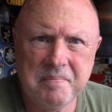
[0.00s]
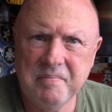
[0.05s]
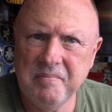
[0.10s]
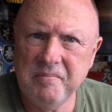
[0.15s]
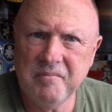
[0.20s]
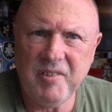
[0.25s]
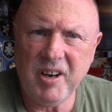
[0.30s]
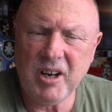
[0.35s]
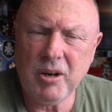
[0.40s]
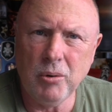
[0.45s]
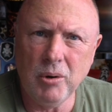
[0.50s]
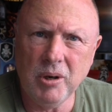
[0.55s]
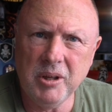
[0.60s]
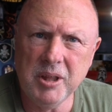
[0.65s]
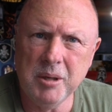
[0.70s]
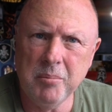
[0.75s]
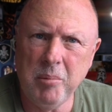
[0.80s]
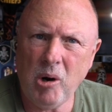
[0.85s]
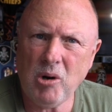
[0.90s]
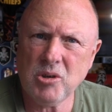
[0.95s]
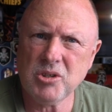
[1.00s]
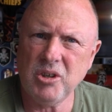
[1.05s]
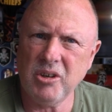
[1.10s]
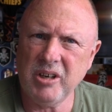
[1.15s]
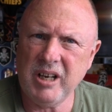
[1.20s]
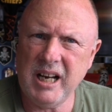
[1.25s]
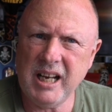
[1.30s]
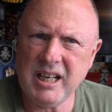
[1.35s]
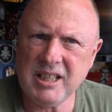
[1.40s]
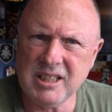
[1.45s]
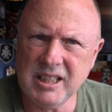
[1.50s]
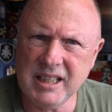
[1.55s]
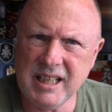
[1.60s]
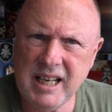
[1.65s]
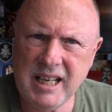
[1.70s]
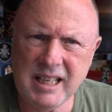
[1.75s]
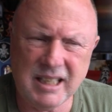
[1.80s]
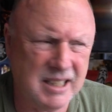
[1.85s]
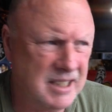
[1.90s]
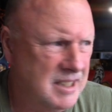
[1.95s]
Fuck all in the box I could actually
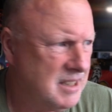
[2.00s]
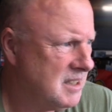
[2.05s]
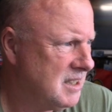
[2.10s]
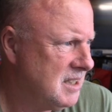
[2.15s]
eat.